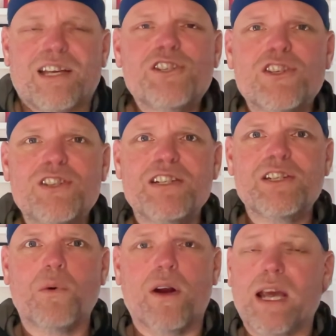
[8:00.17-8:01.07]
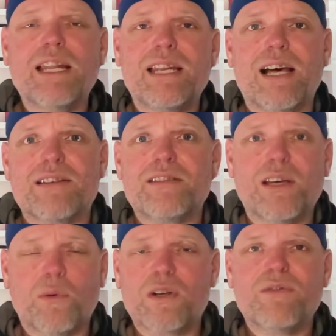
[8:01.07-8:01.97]
It just needs to work, and it does.
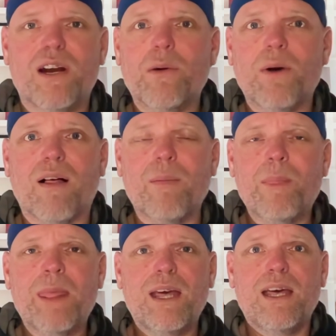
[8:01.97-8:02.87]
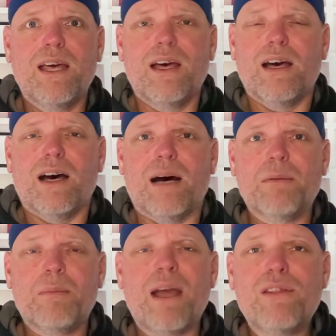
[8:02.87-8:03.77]
It works very well. The
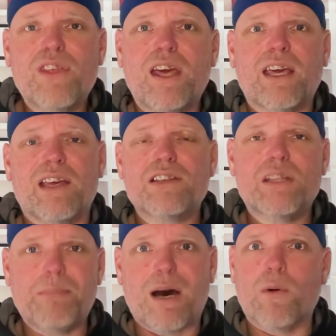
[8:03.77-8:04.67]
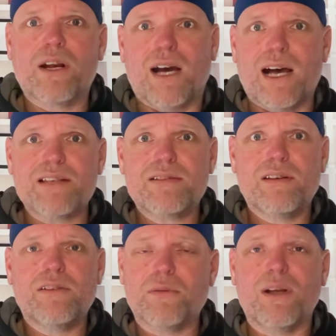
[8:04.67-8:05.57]
main thing is the power cost
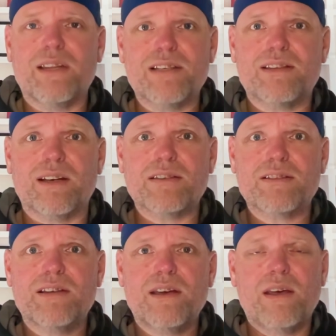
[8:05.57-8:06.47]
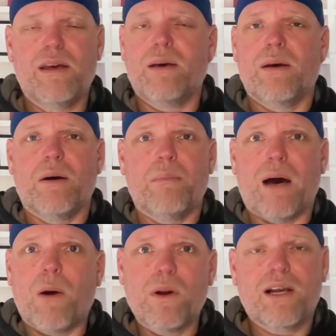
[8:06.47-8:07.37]
to run these things.
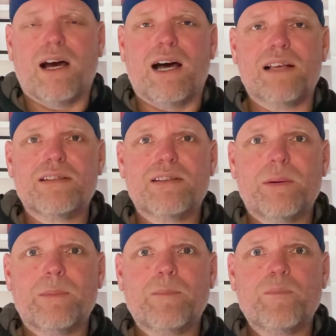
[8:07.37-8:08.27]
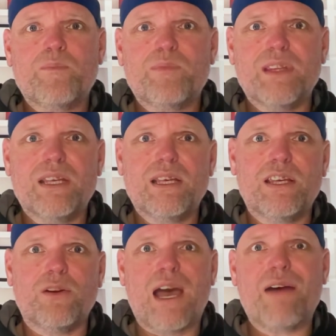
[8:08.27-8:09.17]
Power cost,
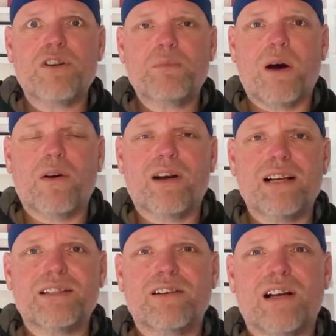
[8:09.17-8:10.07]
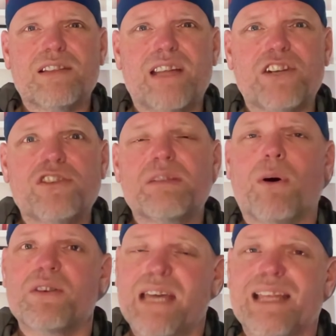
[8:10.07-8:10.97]
average power cost across the nation is
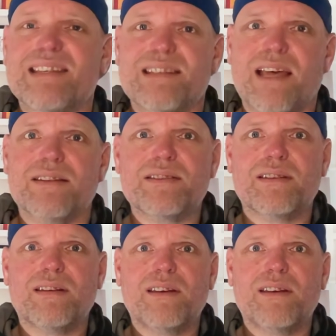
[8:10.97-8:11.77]
about 10 cents.